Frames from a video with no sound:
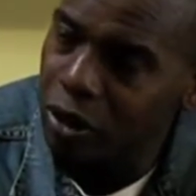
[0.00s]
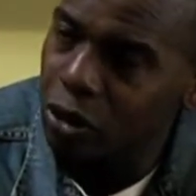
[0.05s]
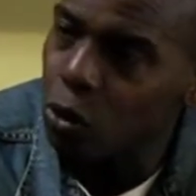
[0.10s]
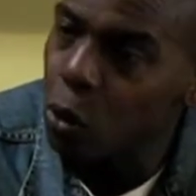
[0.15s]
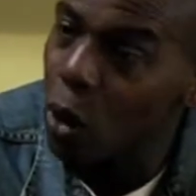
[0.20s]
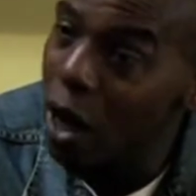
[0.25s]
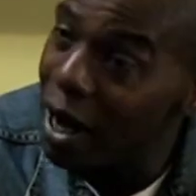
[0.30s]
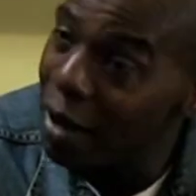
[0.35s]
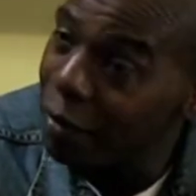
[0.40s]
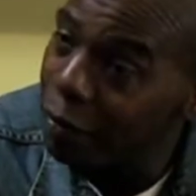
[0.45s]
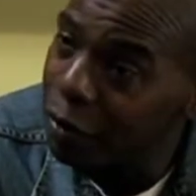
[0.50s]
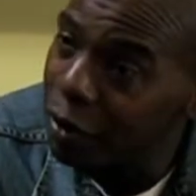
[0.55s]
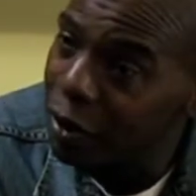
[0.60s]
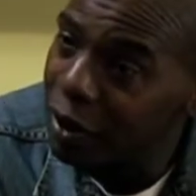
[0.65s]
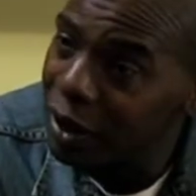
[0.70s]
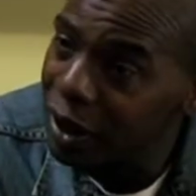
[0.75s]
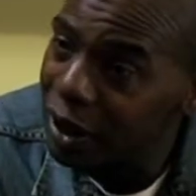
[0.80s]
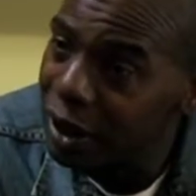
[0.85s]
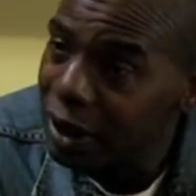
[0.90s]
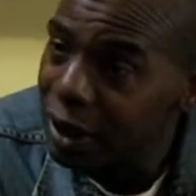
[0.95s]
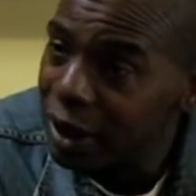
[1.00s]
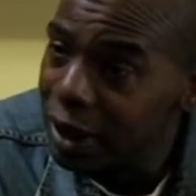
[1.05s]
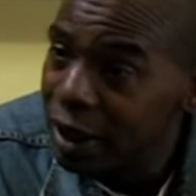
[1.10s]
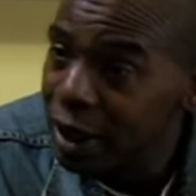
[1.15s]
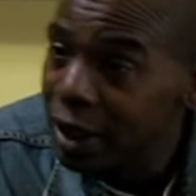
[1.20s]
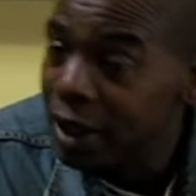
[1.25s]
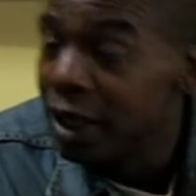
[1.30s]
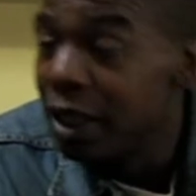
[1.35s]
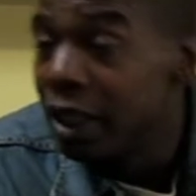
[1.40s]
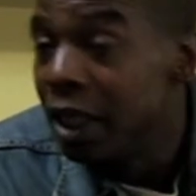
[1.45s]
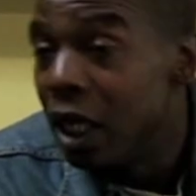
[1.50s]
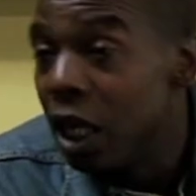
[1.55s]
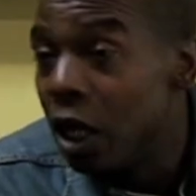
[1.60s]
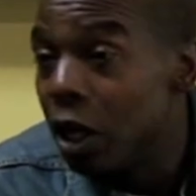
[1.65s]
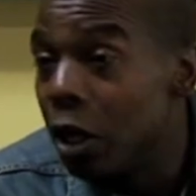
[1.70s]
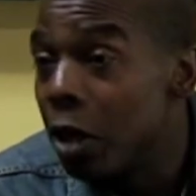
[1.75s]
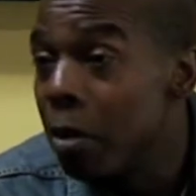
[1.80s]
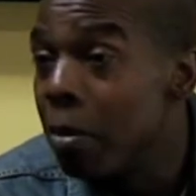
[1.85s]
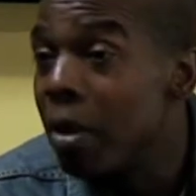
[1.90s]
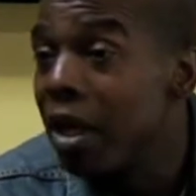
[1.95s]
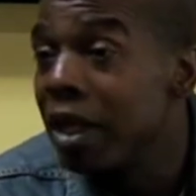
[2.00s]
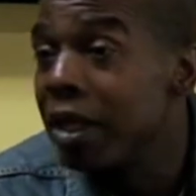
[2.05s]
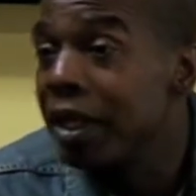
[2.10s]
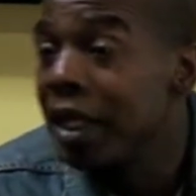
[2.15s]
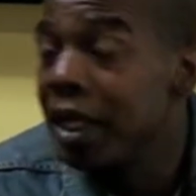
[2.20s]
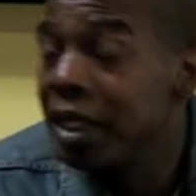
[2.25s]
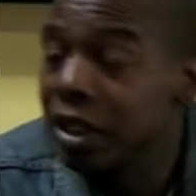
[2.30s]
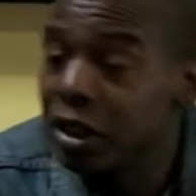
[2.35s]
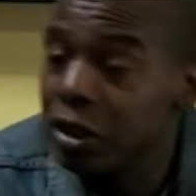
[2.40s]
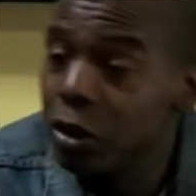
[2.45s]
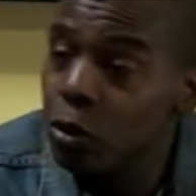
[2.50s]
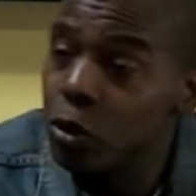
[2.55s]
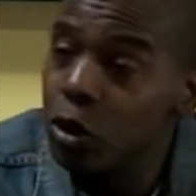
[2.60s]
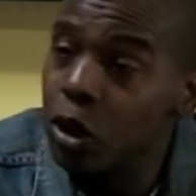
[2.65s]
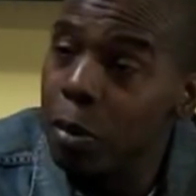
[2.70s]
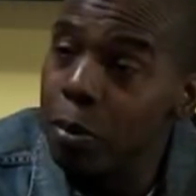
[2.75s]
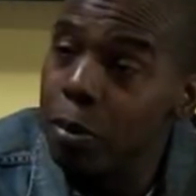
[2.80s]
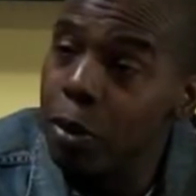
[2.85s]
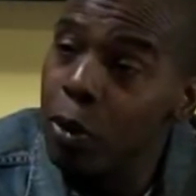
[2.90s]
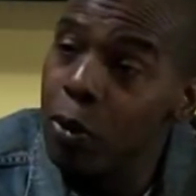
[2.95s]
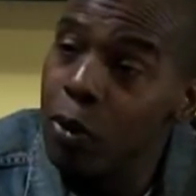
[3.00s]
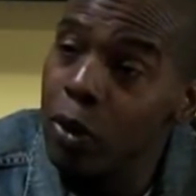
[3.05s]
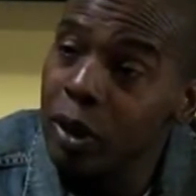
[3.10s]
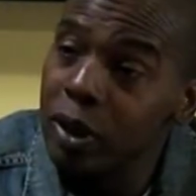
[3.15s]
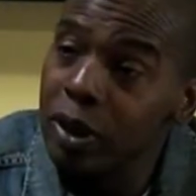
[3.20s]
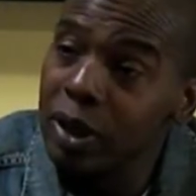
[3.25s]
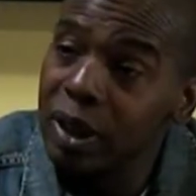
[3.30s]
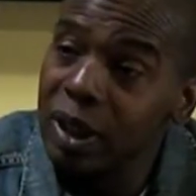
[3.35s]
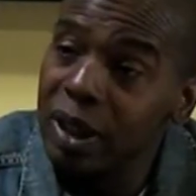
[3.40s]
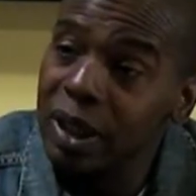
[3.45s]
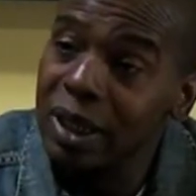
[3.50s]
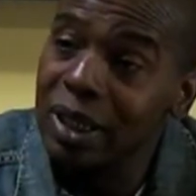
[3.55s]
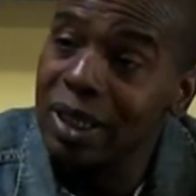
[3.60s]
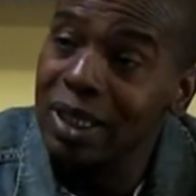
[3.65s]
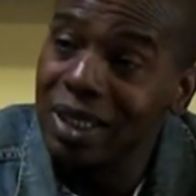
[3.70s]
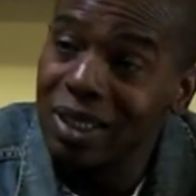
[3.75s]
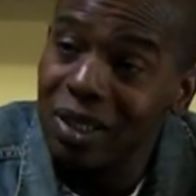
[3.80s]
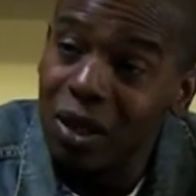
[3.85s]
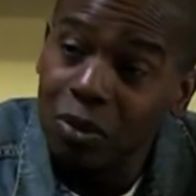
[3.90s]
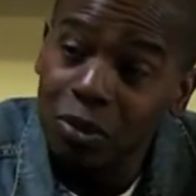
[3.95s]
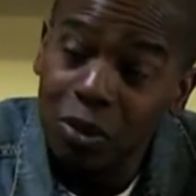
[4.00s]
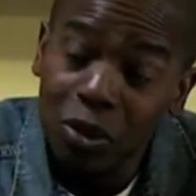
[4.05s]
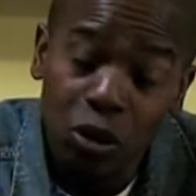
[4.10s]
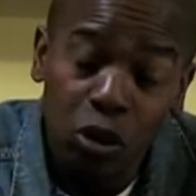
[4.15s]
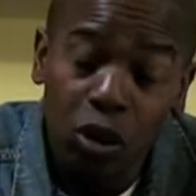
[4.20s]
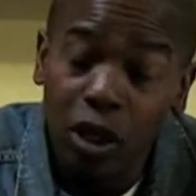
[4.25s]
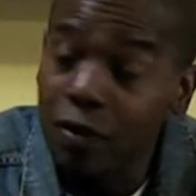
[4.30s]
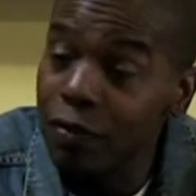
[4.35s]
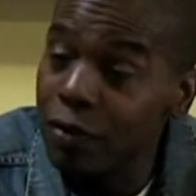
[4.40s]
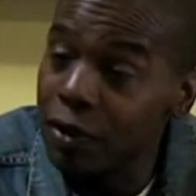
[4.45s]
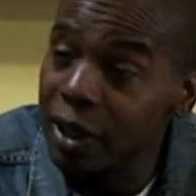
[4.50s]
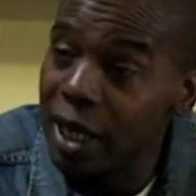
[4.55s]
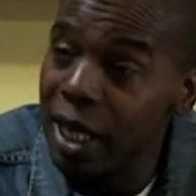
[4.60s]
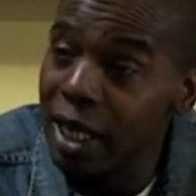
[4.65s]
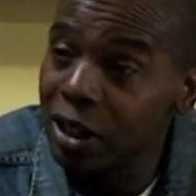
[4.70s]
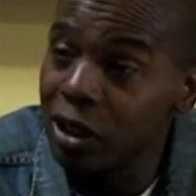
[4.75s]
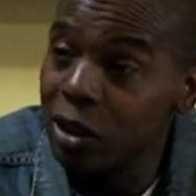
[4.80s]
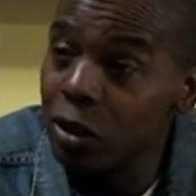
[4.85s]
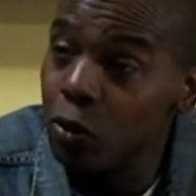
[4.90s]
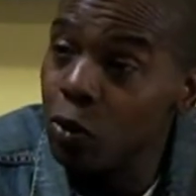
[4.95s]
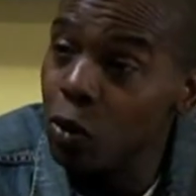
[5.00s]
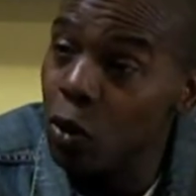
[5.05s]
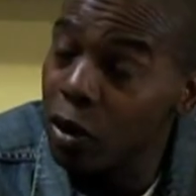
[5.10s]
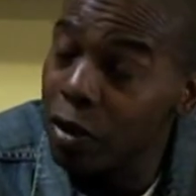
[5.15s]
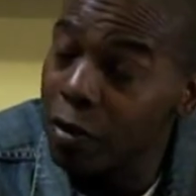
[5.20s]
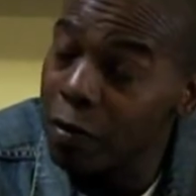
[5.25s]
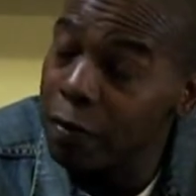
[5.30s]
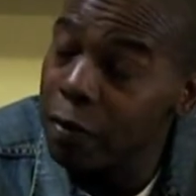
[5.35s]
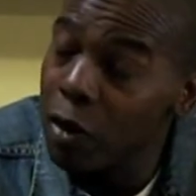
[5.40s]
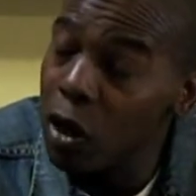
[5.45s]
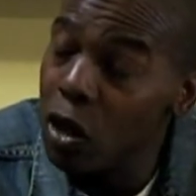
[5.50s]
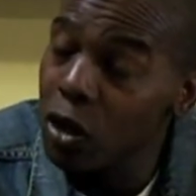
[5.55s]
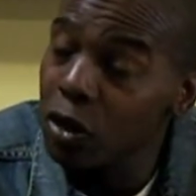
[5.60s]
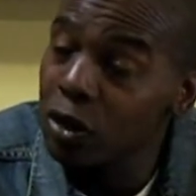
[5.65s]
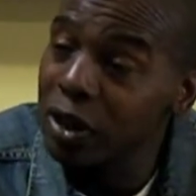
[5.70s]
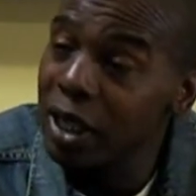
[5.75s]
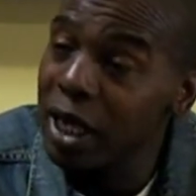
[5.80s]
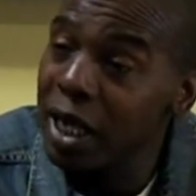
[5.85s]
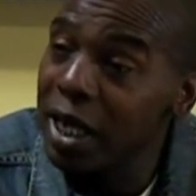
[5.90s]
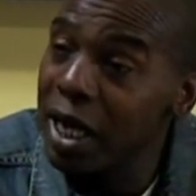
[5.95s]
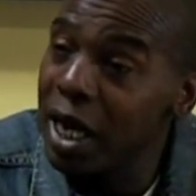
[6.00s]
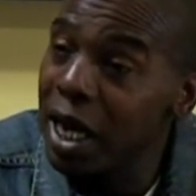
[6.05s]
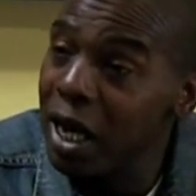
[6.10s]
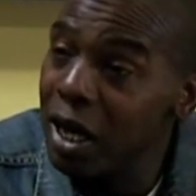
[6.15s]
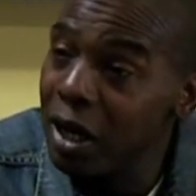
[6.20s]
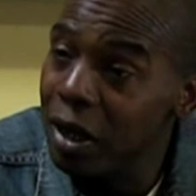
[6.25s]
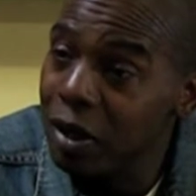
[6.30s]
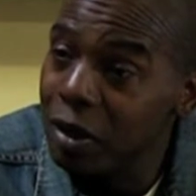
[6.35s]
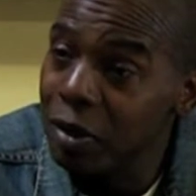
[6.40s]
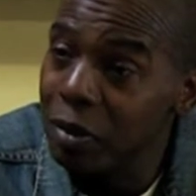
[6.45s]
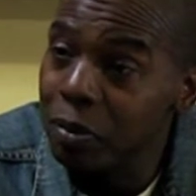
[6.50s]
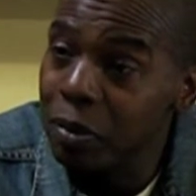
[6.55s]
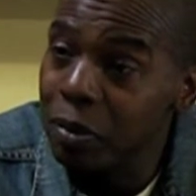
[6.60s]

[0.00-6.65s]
Twyford. On a Mondays, I do computers. So I'm just looking for something to do on a Thursday now.